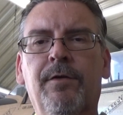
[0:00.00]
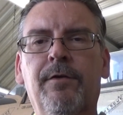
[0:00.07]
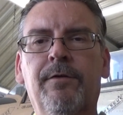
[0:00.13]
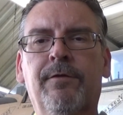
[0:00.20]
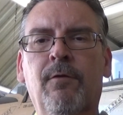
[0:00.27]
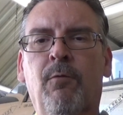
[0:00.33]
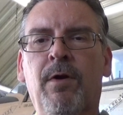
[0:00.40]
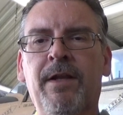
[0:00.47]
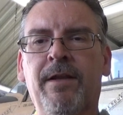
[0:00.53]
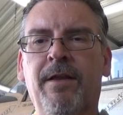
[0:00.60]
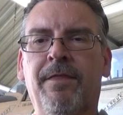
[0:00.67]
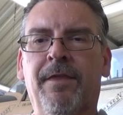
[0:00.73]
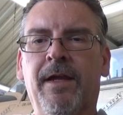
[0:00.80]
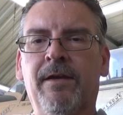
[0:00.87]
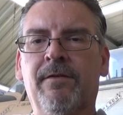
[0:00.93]
so one of the
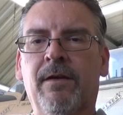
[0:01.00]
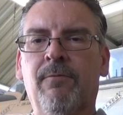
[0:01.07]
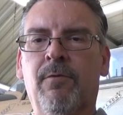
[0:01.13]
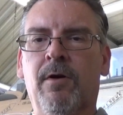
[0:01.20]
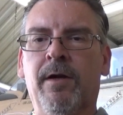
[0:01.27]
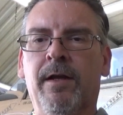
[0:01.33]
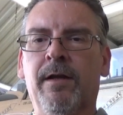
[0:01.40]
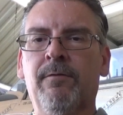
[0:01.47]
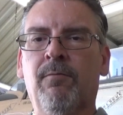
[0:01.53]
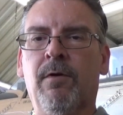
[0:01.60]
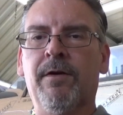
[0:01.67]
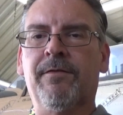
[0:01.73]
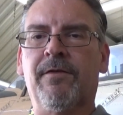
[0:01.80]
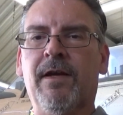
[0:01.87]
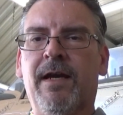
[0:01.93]
things I wanted
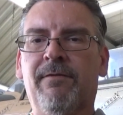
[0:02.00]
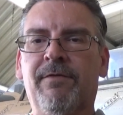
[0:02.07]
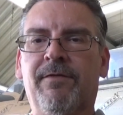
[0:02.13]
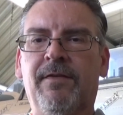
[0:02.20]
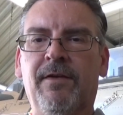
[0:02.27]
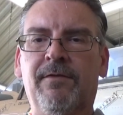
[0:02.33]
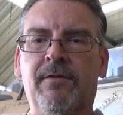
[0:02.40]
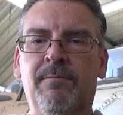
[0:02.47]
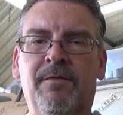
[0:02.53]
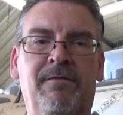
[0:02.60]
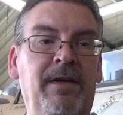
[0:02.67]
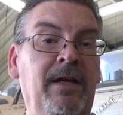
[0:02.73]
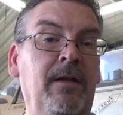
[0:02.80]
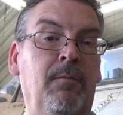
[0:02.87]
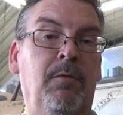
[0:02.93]
was to have a system
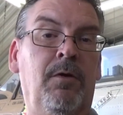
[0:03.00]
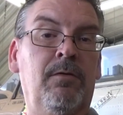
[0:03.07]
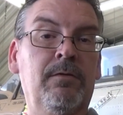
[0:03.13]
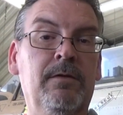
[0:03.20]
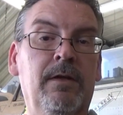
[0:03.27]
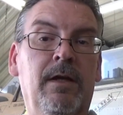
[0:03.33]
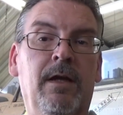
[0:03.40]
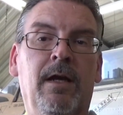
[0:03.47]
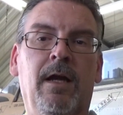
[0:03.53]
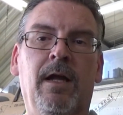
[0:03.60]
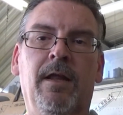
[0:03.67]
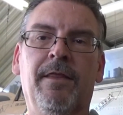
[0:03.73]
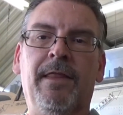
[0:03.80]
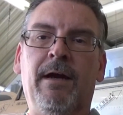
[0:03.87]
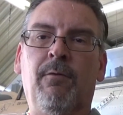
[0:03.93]
available
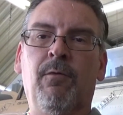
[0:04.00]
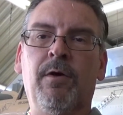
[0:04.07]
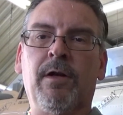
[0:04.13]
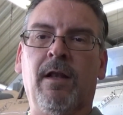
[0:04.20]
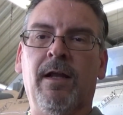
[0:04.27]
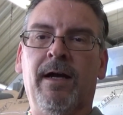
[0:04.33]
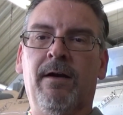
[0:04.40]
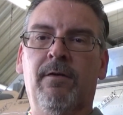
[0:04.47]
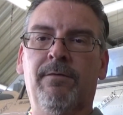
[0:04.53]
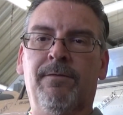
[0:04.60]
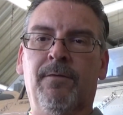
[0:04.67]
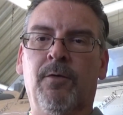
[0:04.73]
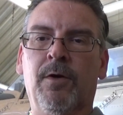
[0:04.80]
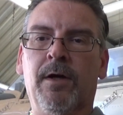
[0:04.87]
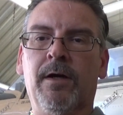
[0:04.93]
that would allow
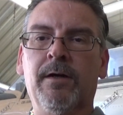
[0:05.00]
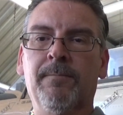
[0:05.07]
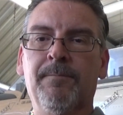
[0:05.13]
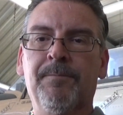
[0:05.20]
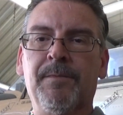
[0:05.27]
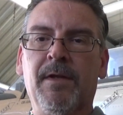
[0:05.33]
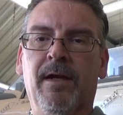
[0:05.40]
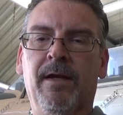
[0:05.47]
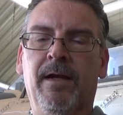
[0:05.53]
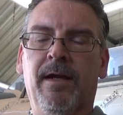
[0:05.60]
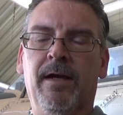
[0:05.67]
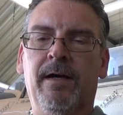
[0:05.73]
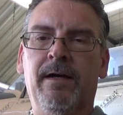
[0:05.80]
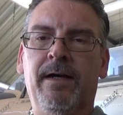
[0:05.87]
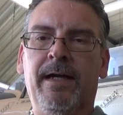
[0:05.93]
for
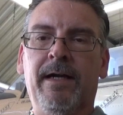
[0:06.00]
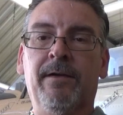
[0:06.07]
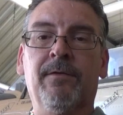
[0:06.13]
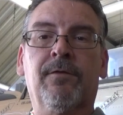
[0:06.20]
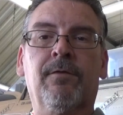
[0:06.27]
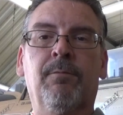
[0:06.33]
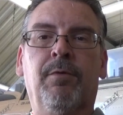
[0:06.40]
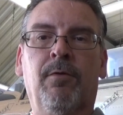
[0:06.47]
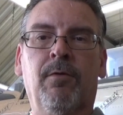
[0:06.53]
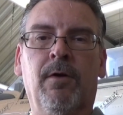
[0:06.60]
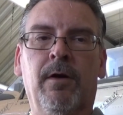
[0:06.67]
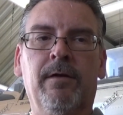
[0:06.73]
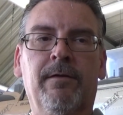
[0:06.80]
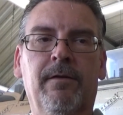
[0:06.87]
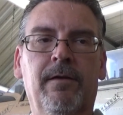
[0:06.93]
and
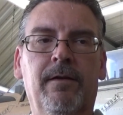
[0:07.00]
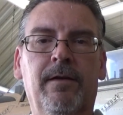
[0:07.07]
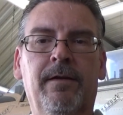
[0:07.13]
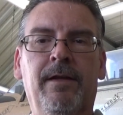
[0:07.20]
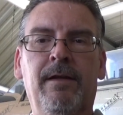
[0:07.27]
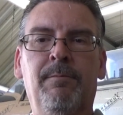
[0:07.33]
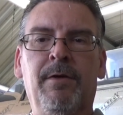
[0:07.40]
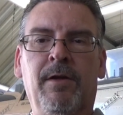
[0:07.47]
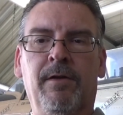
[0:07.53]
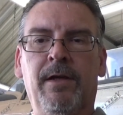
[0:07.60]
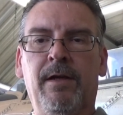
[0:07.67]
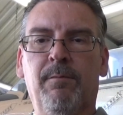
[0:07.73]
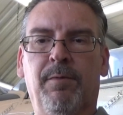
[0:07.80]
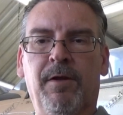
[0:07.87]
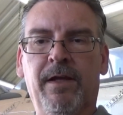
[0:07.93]
support the
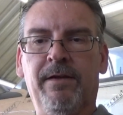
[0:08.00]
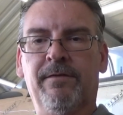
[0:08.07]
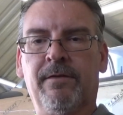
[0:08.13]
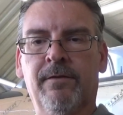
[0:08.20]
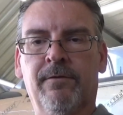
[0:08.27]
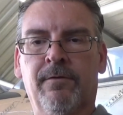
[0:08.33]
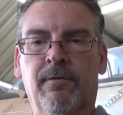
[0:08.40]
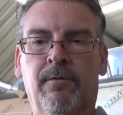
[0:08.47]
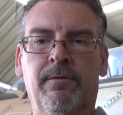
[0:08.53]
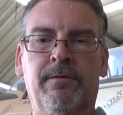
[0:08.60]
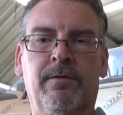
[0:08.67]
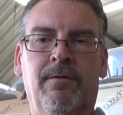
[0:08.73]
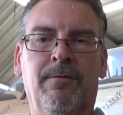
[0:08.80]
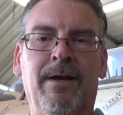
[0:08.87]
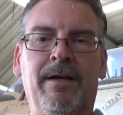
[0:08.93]
ability to place controls
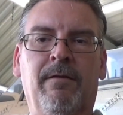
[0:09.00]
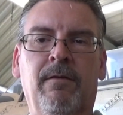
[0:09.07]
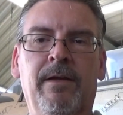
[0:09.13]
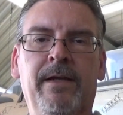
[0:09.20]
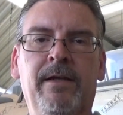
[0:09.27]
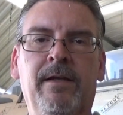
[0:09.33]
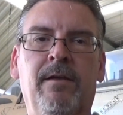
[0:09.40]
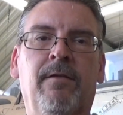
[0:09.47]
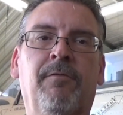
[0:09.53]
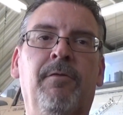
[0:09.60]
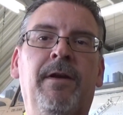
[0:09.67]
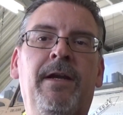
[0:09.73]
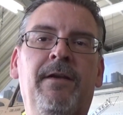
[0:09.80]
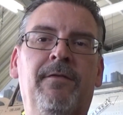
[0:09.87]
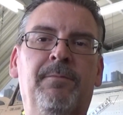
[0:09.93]
correctly in
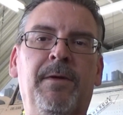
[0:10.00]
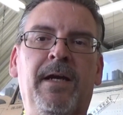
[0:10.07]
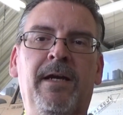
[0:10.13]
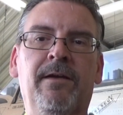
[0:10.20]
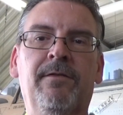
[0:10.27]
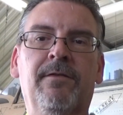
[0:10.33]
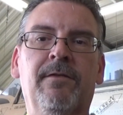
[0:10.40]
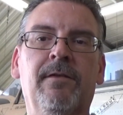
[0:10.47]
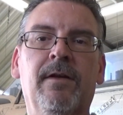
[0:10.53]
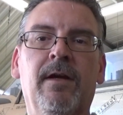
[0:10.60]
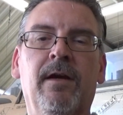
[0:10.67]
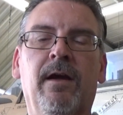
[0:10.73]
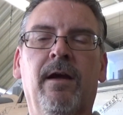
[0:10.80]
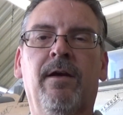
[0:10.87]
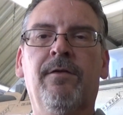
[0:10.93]
3D space
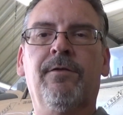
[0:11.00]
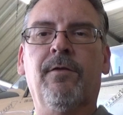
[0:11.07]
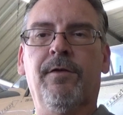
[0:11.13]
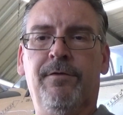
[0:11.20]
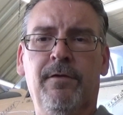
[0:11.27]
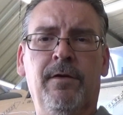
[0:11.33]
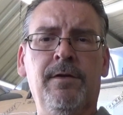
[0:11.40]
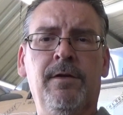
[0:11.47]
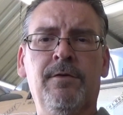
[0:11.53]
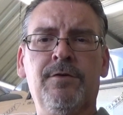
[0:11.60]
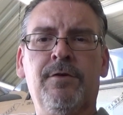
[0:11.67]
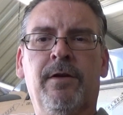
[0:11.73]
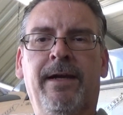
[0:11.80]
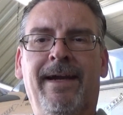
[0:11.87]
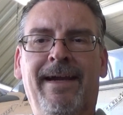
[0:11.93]
so that you can use
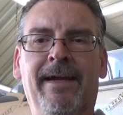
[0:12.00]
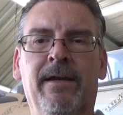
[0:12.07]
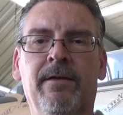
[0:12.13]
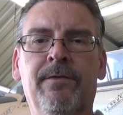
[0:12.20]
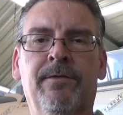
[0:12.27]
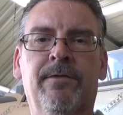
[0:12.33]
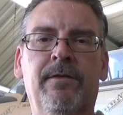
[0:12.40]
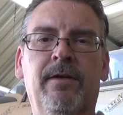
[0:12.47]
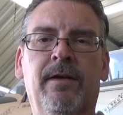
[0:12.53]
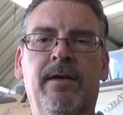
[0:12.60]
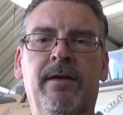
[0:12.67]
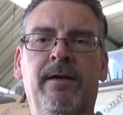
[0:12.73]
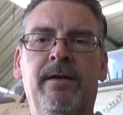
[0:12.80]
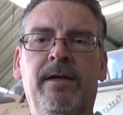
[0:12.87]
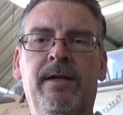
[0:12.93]
your hands
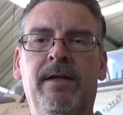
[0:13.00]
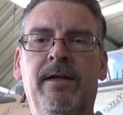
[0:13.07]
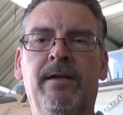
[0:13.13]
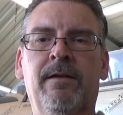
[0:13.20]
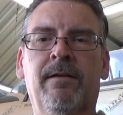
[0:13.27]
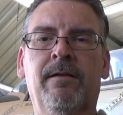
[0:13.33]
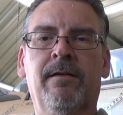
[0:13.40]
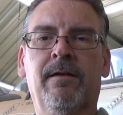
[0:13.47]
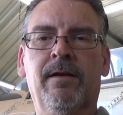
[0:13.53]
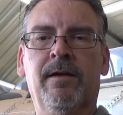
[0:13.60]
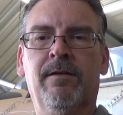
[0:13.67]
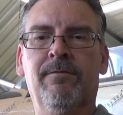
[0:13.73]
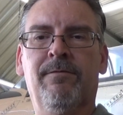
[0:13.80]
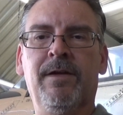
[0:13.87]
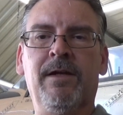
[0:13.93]
in
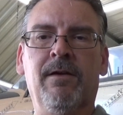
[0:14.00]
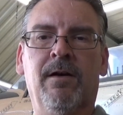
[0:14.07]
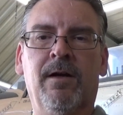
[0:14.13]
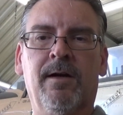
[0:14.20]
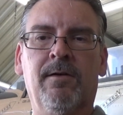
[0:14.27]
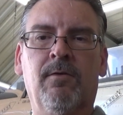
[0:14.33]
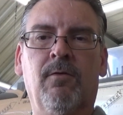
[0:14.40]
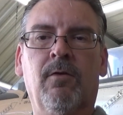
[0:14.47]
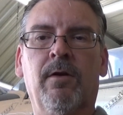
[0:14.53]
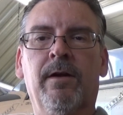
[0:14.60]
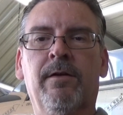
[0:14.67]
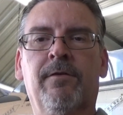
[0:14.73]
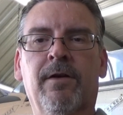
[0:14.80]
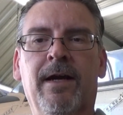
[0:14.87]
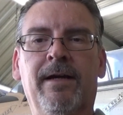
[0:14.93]
VR or in
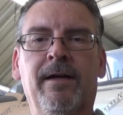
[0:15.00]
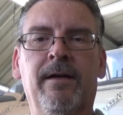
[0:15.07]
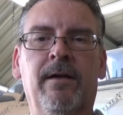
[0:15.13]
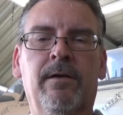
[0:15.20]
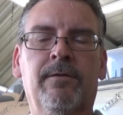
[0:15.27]
a track IR